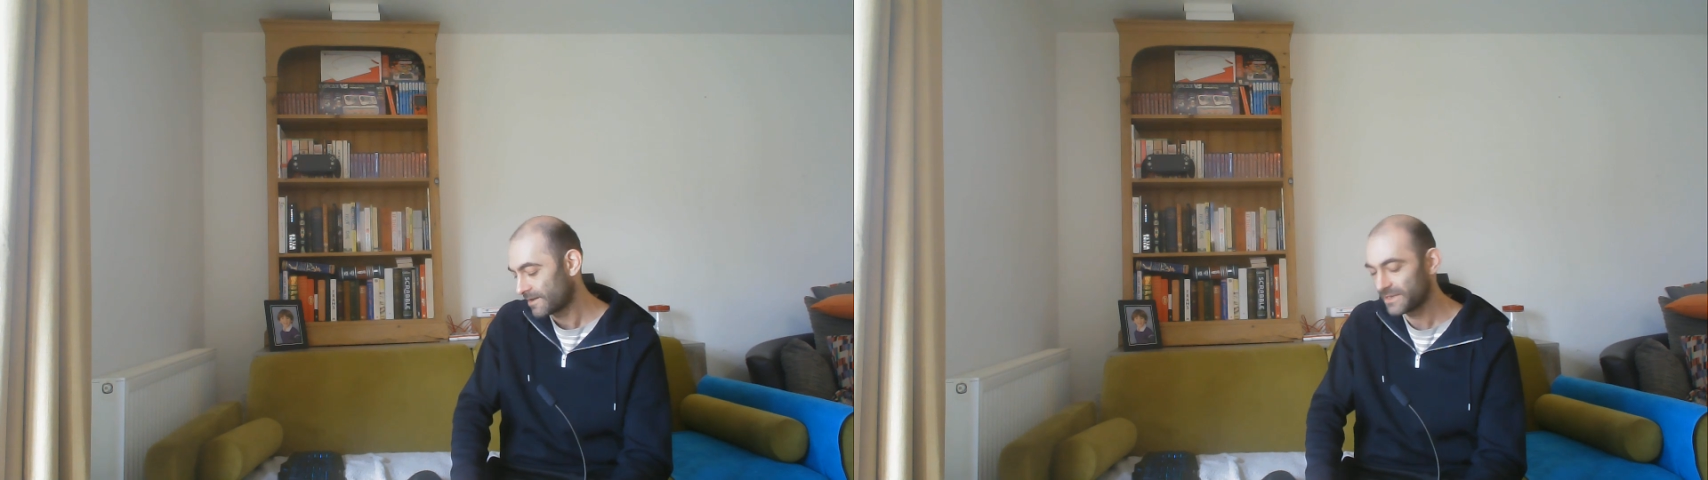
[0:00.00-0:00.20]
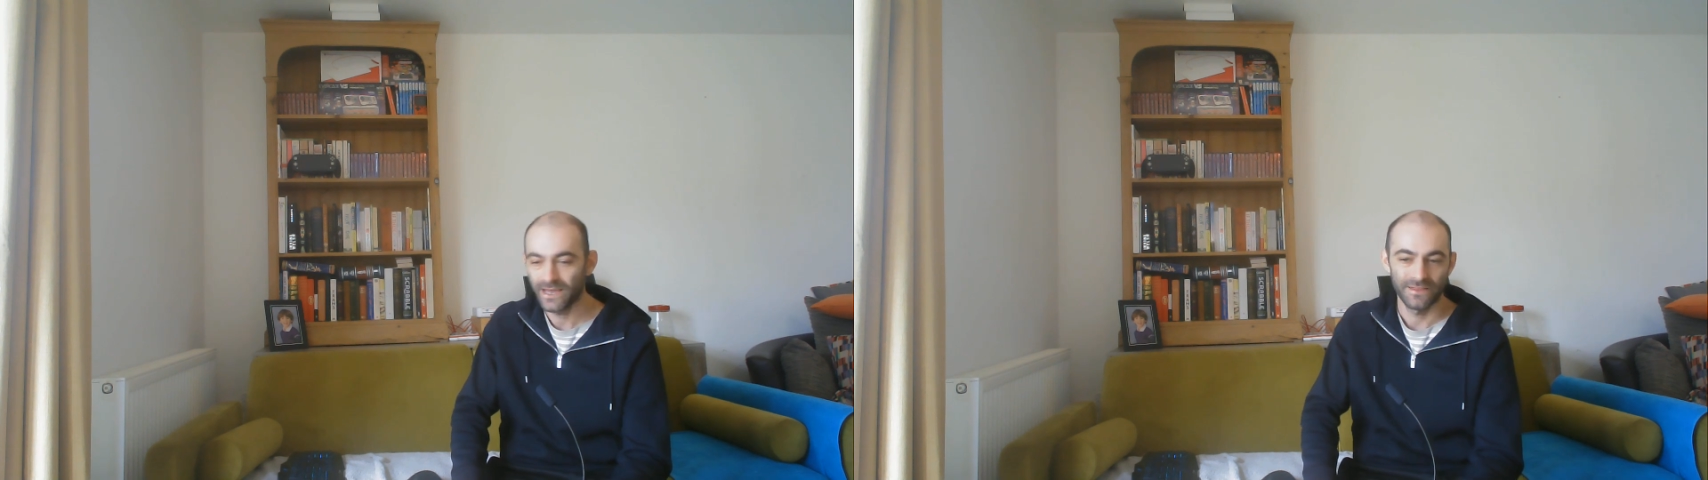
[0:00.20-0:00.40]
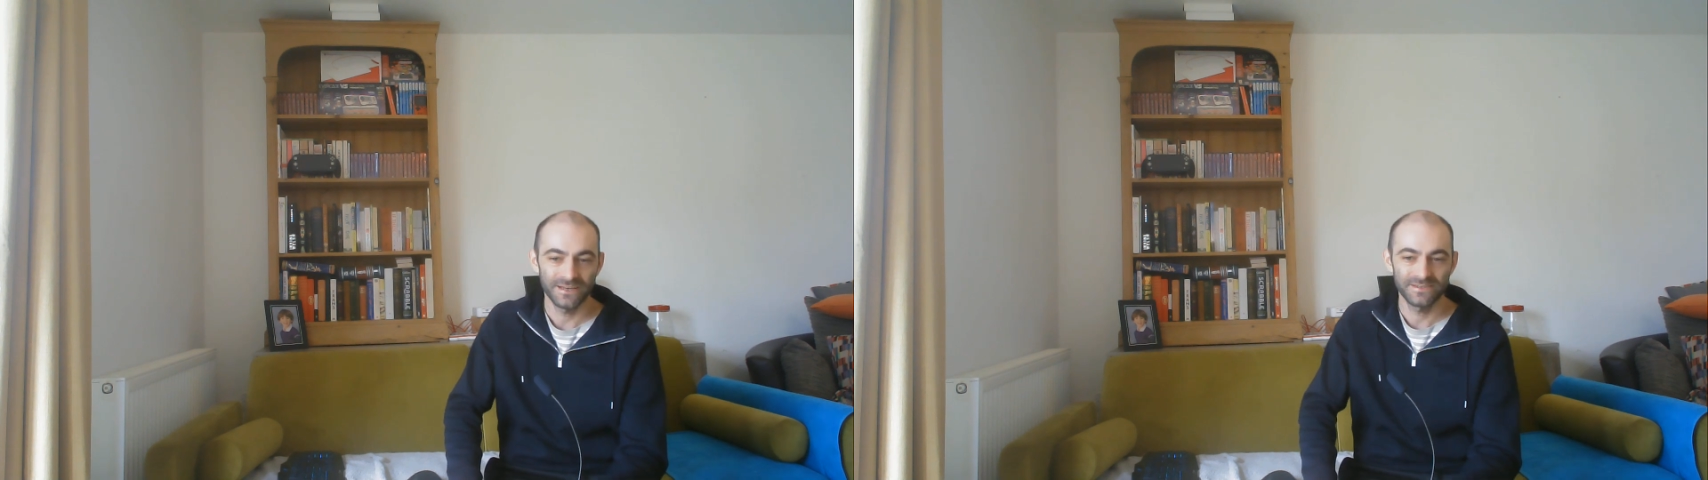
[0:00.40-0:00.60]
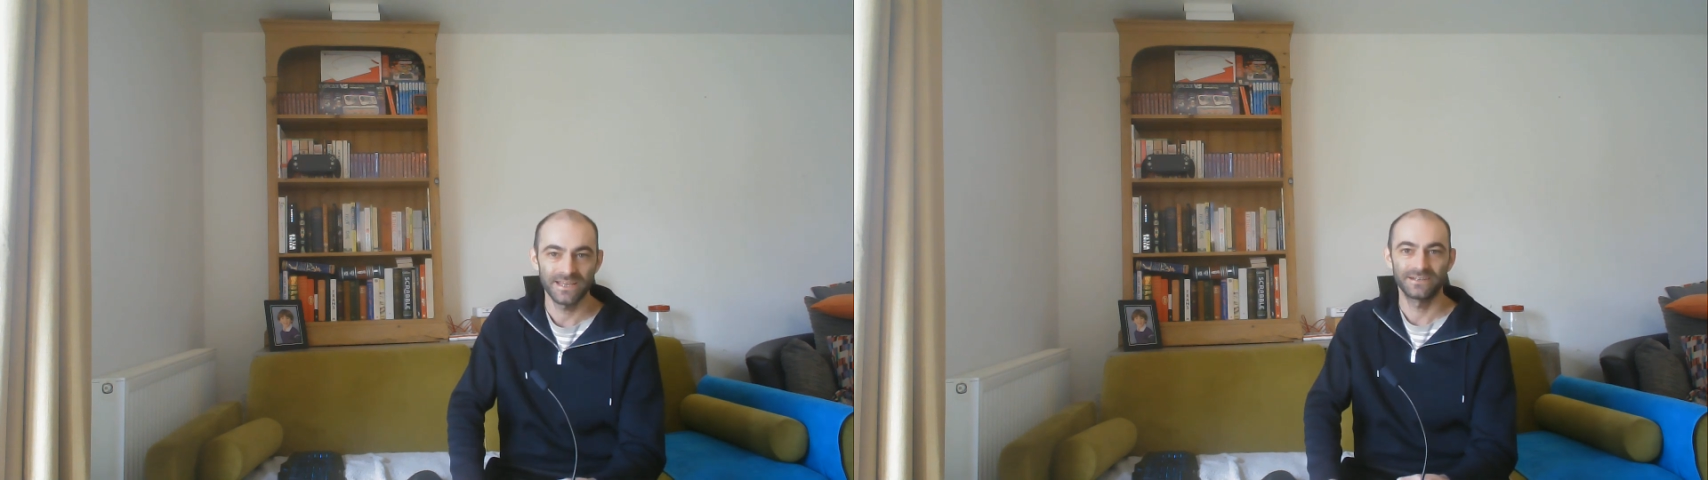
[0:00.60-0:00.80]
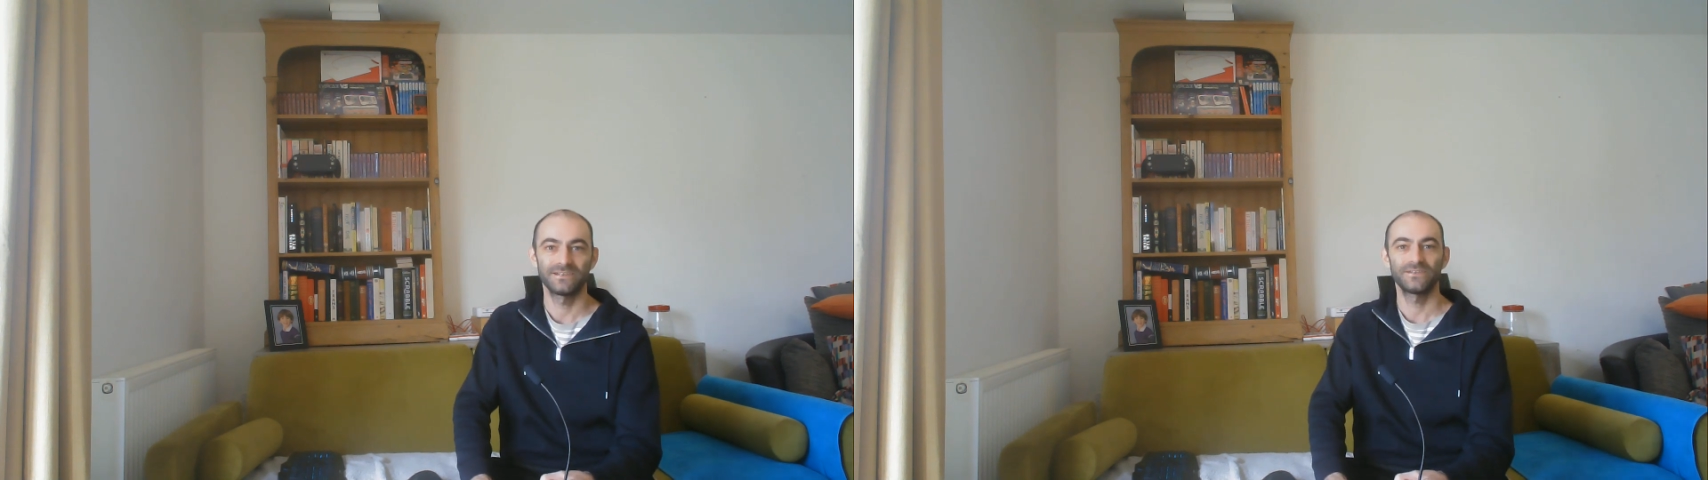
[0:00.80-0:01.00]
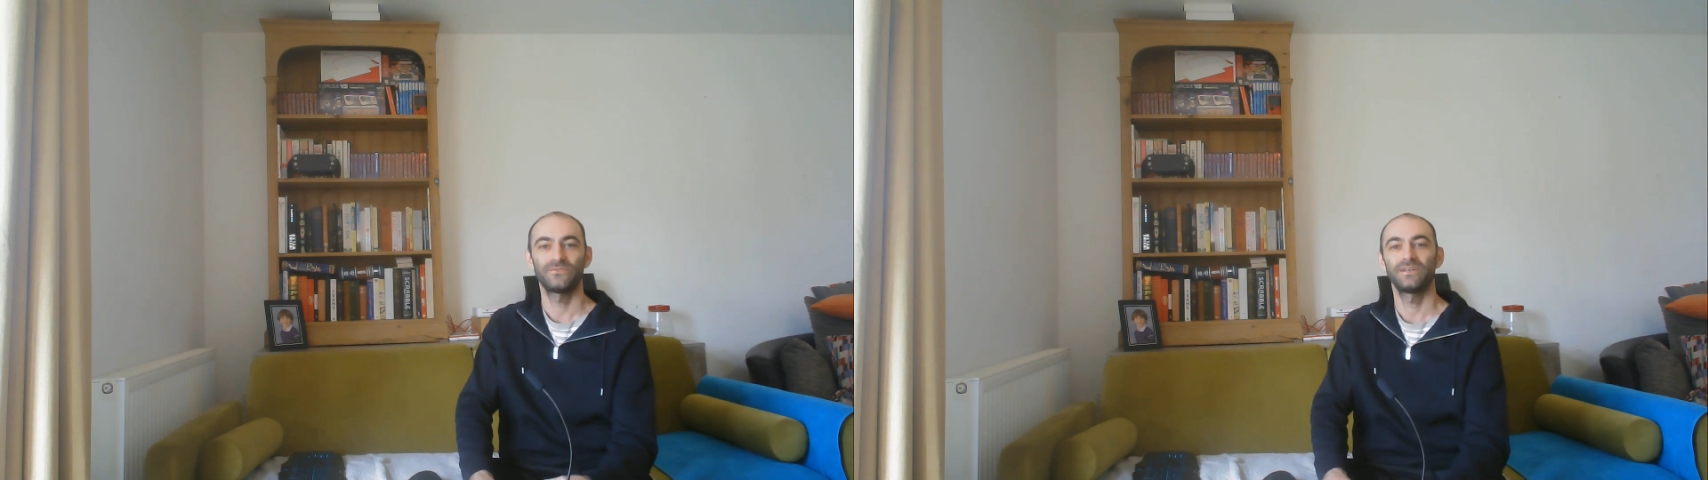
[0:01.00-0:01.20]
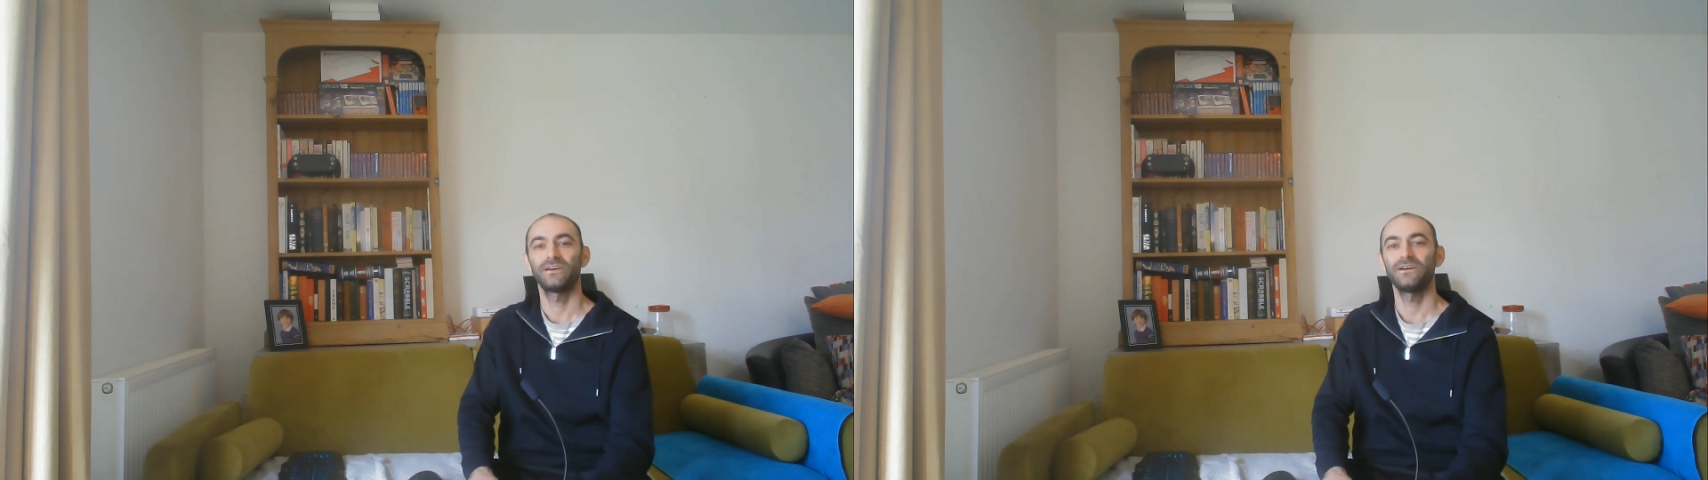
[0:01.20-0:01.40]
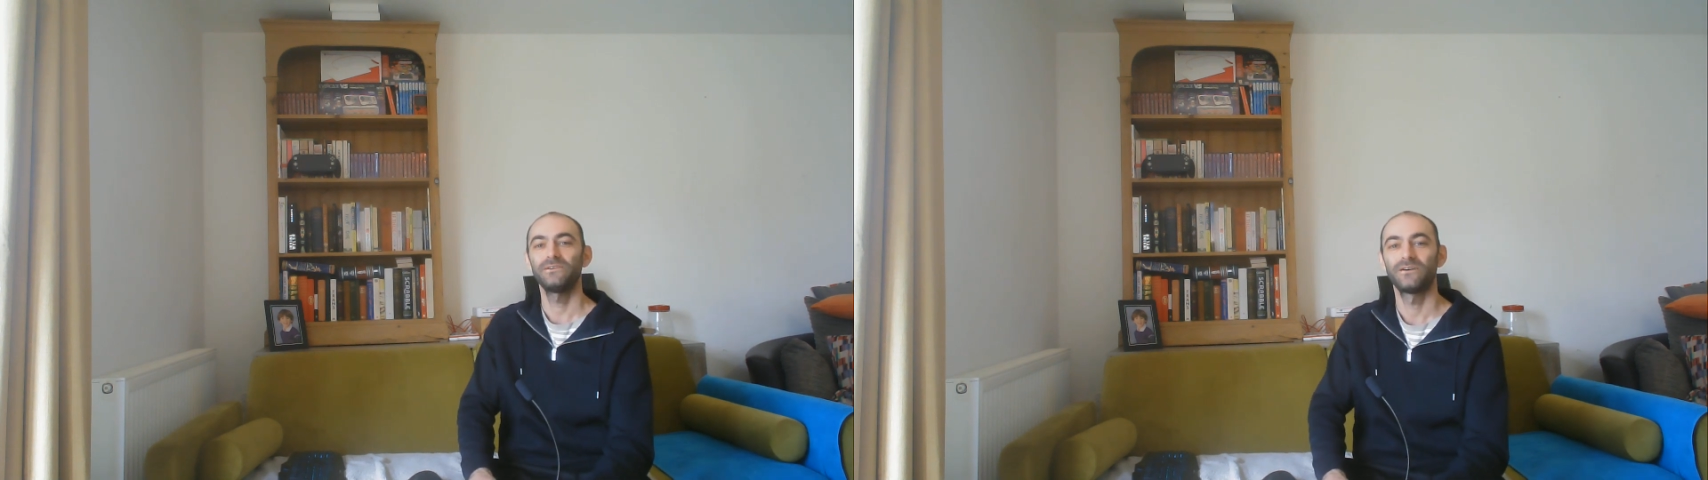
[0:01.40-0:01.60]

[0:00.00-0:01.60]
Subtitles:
that's the end of this video.